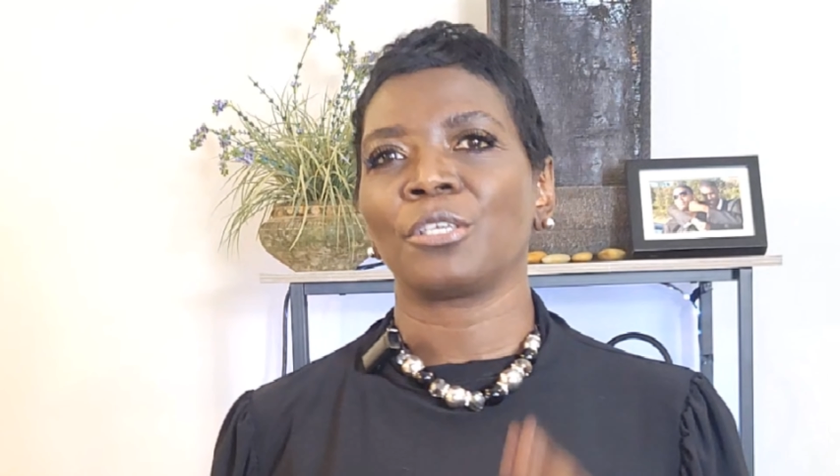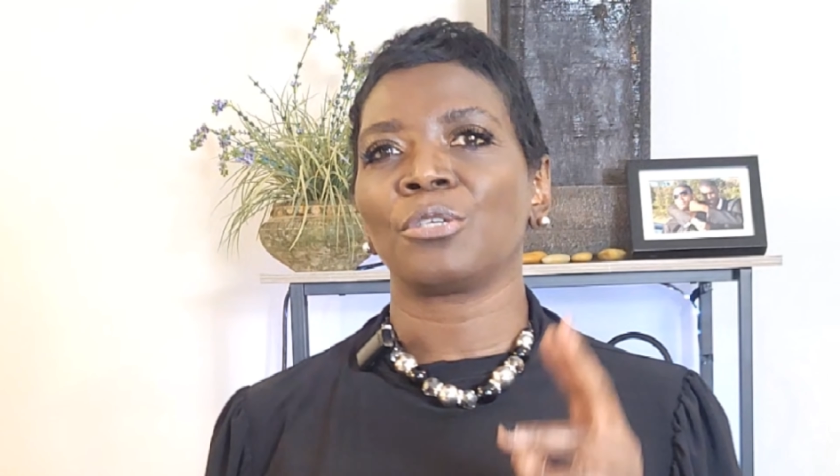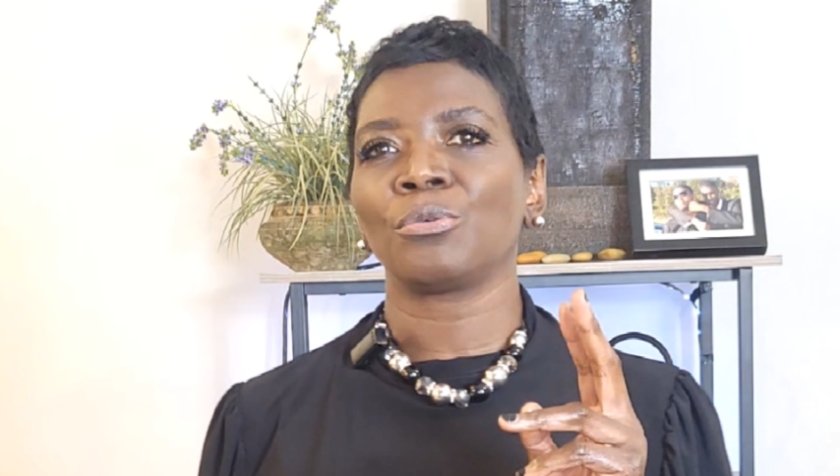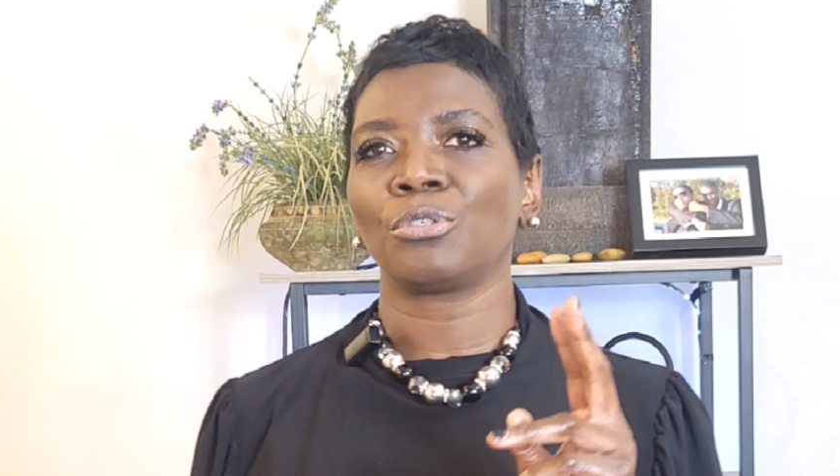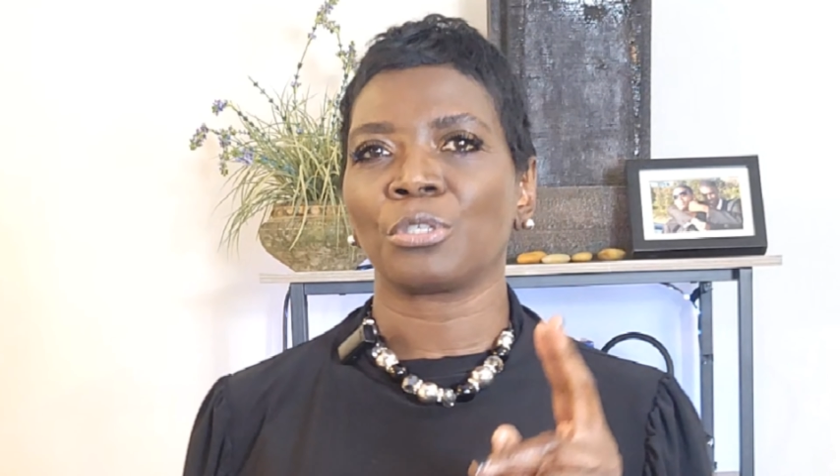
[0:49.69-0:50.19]

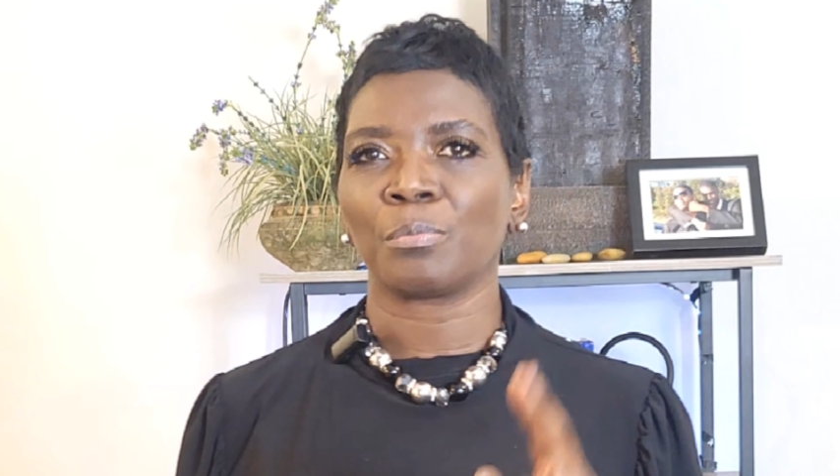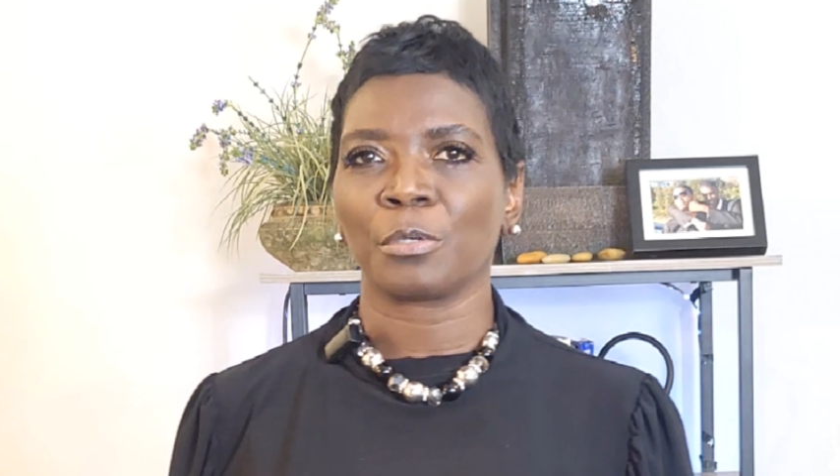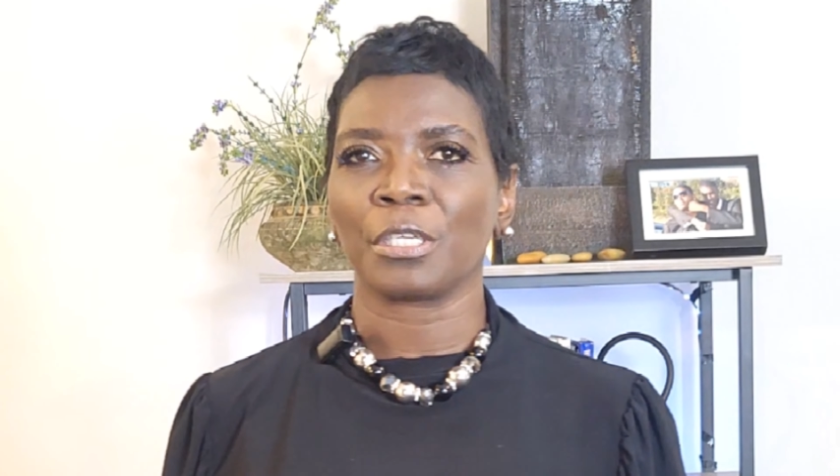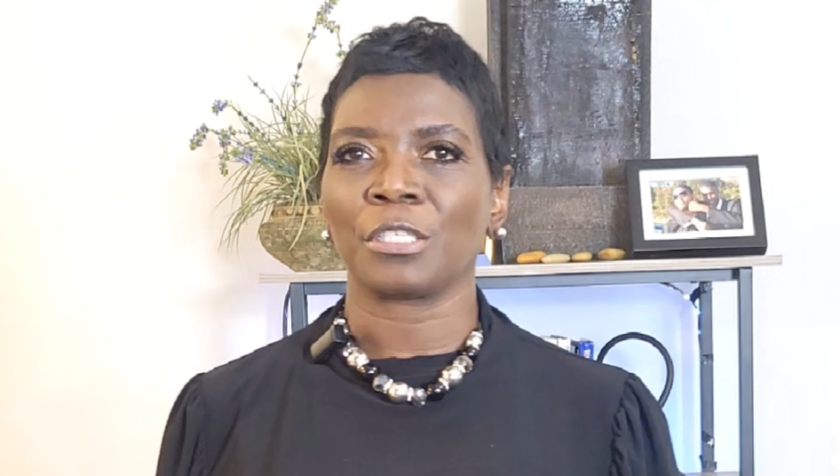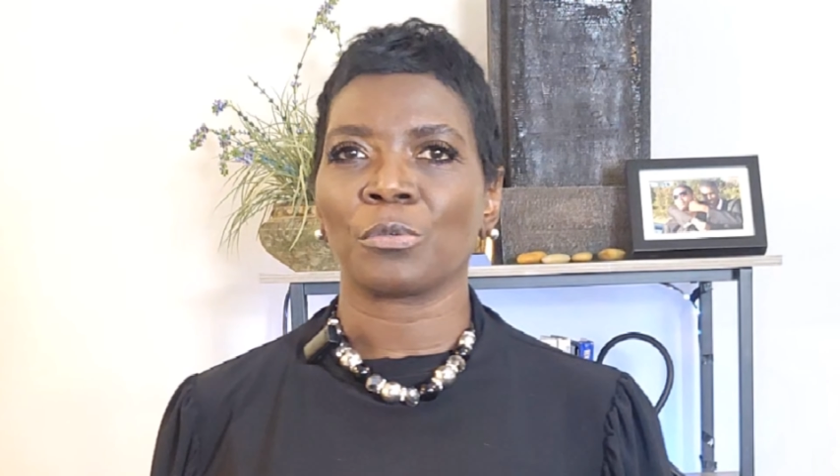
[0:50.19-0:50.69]
you should
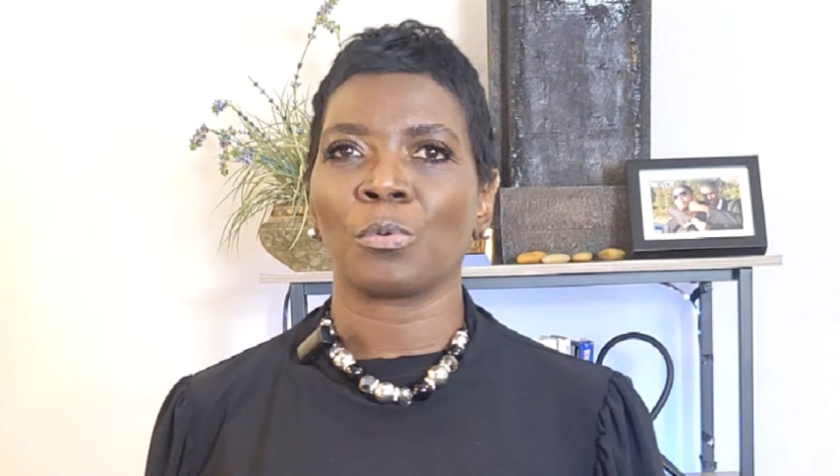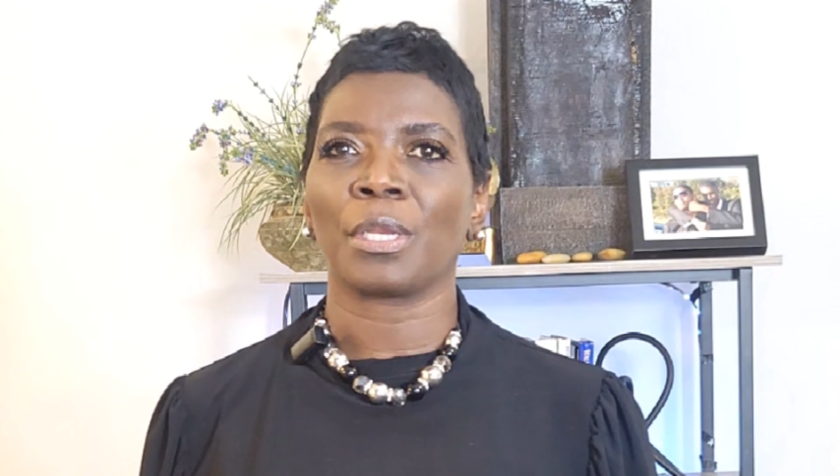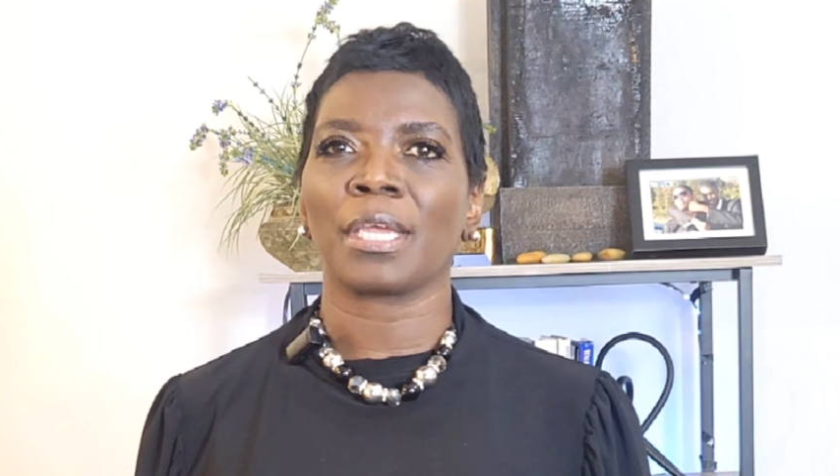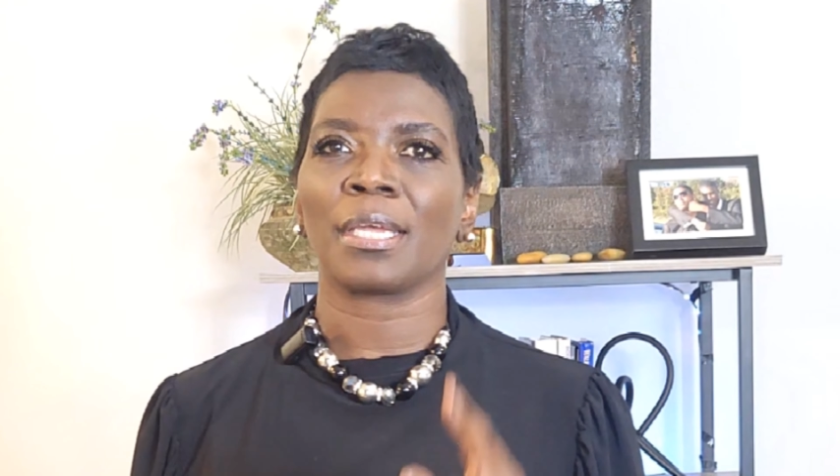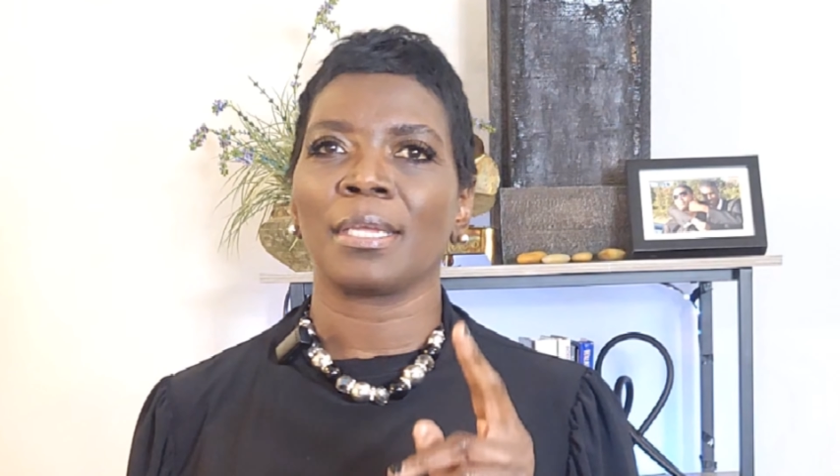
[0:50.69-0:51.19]
put
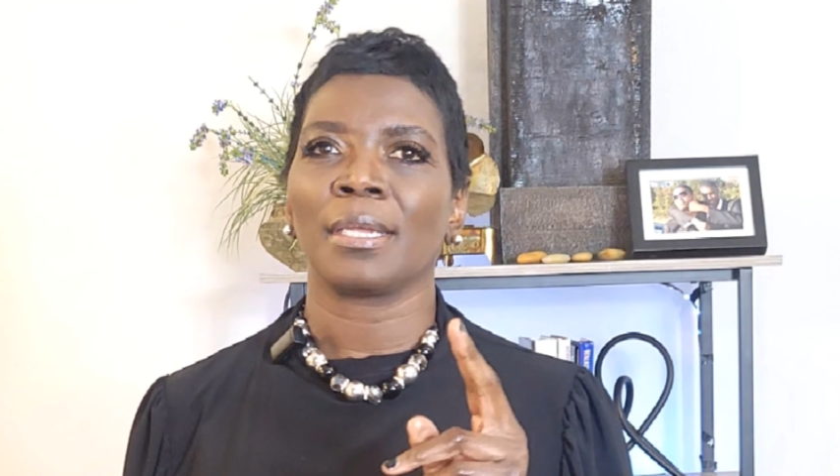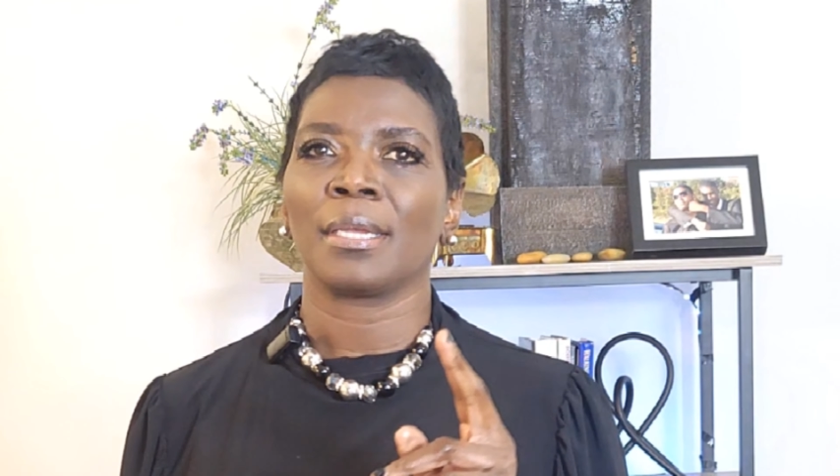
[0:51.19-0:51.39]
20%